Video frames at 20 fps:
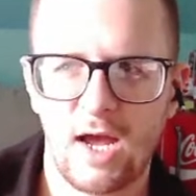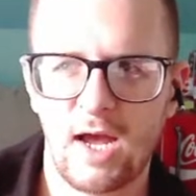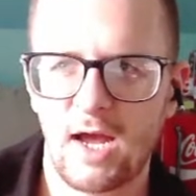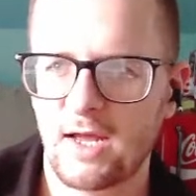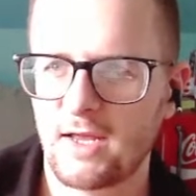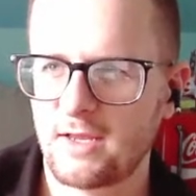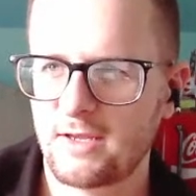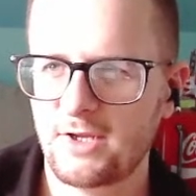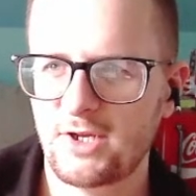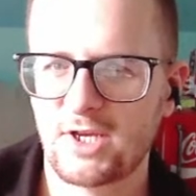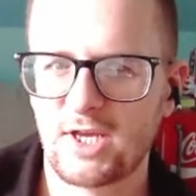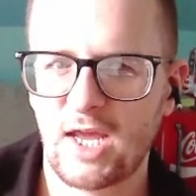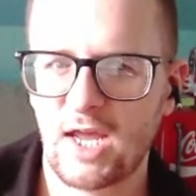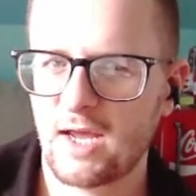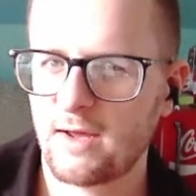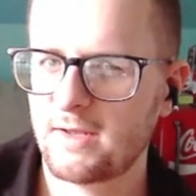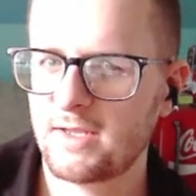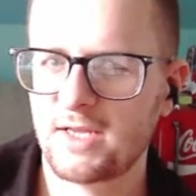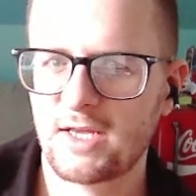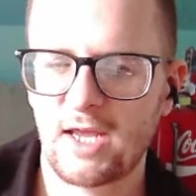You
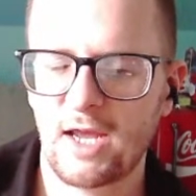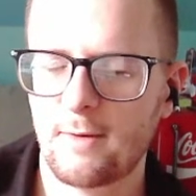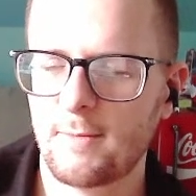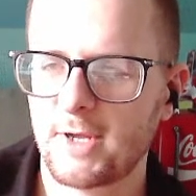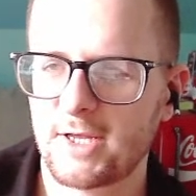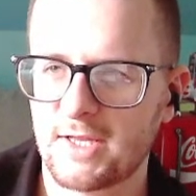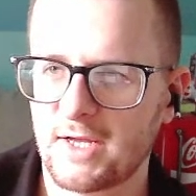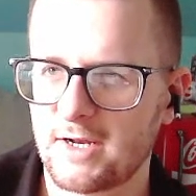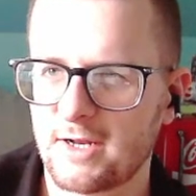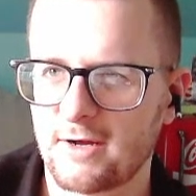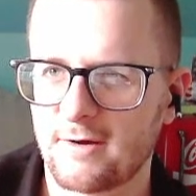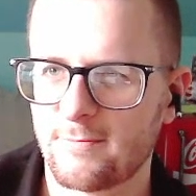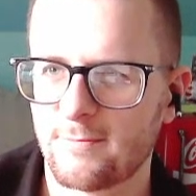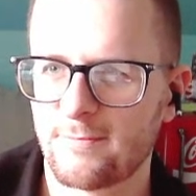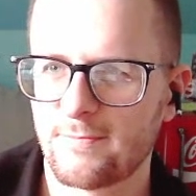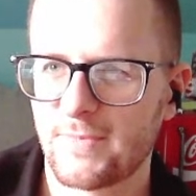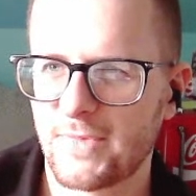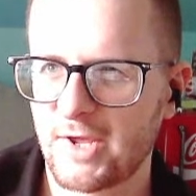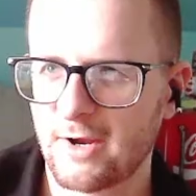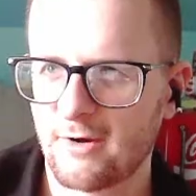can't make that up.
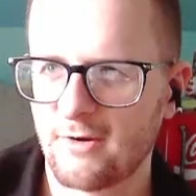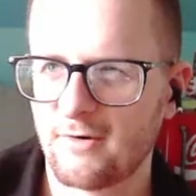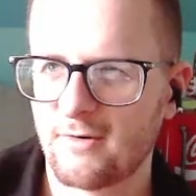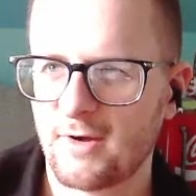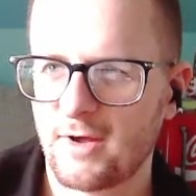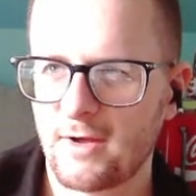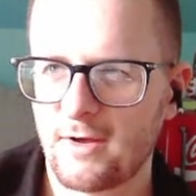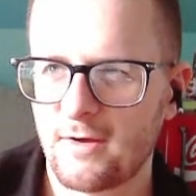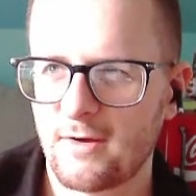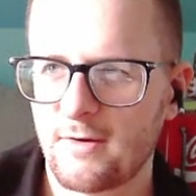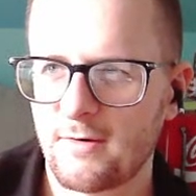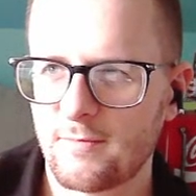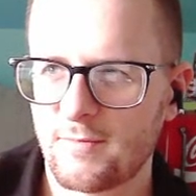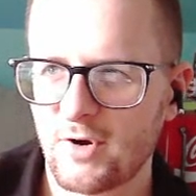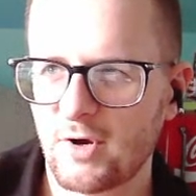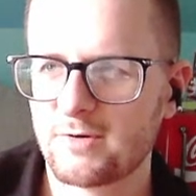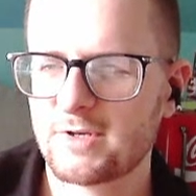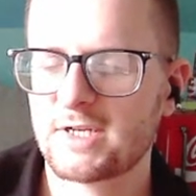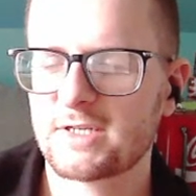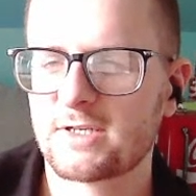They're
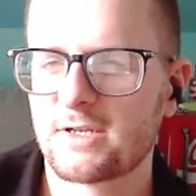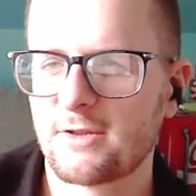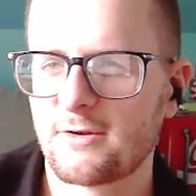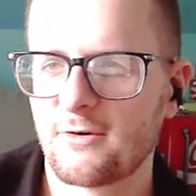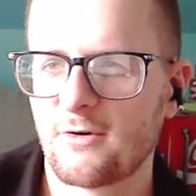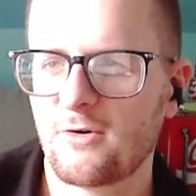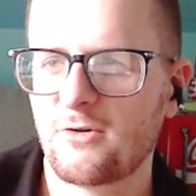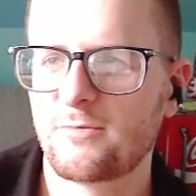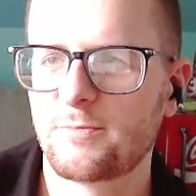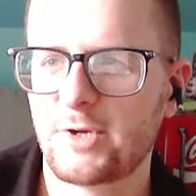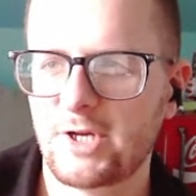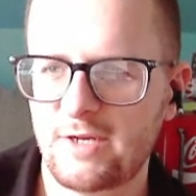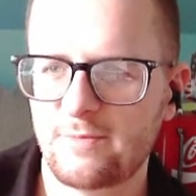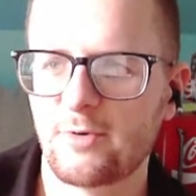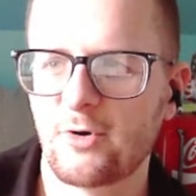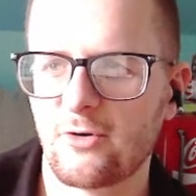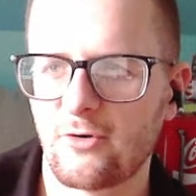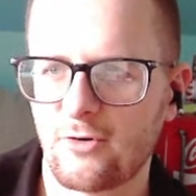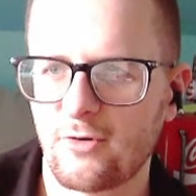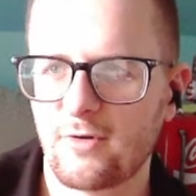protesting their own
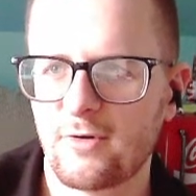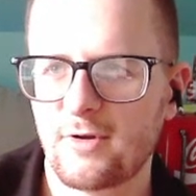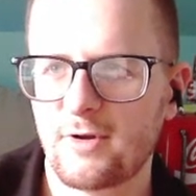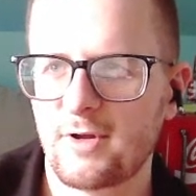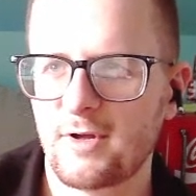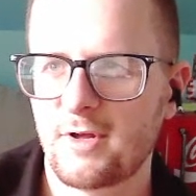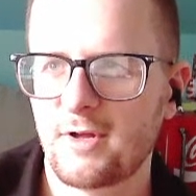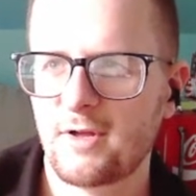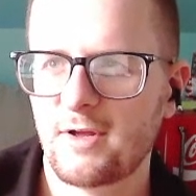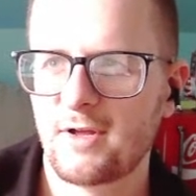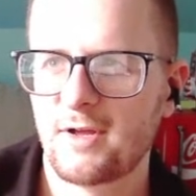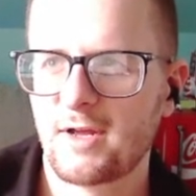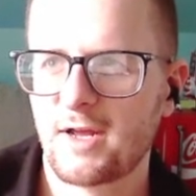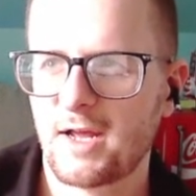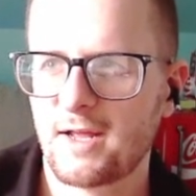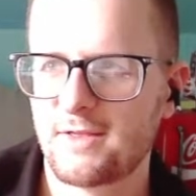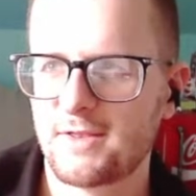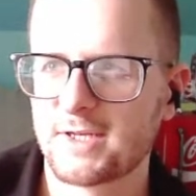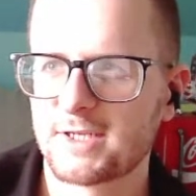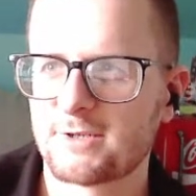people,
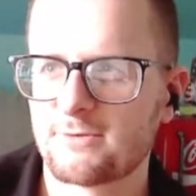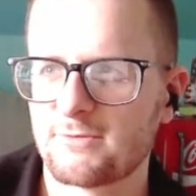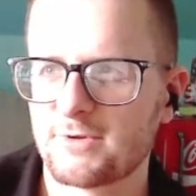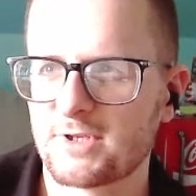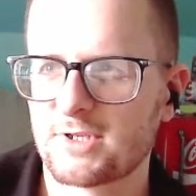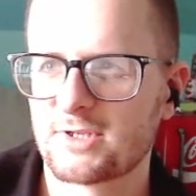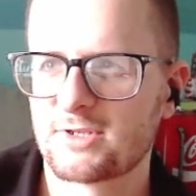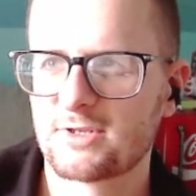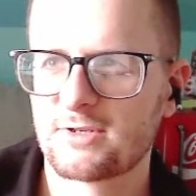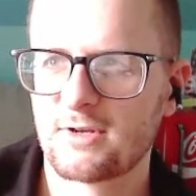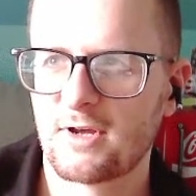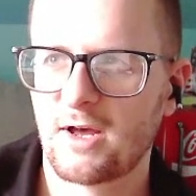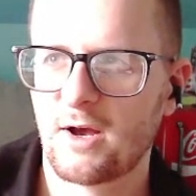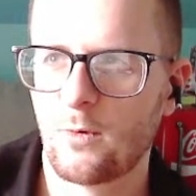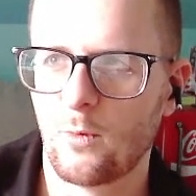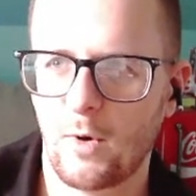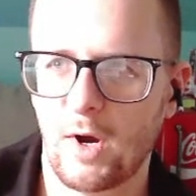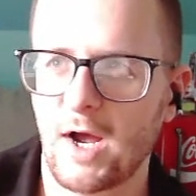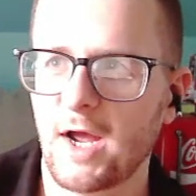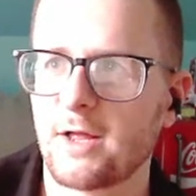and this was a
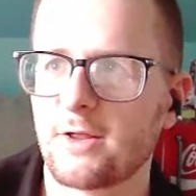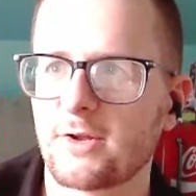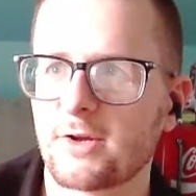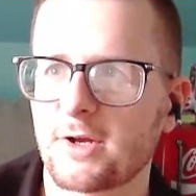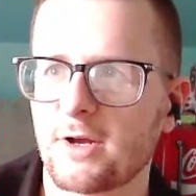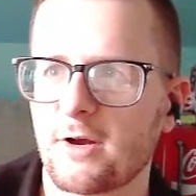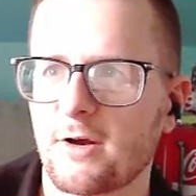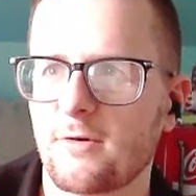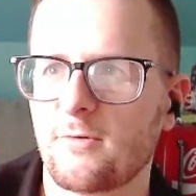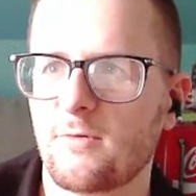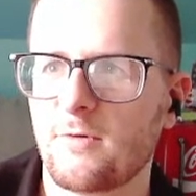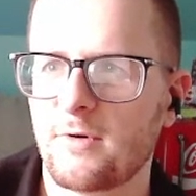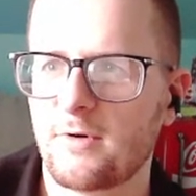while ago.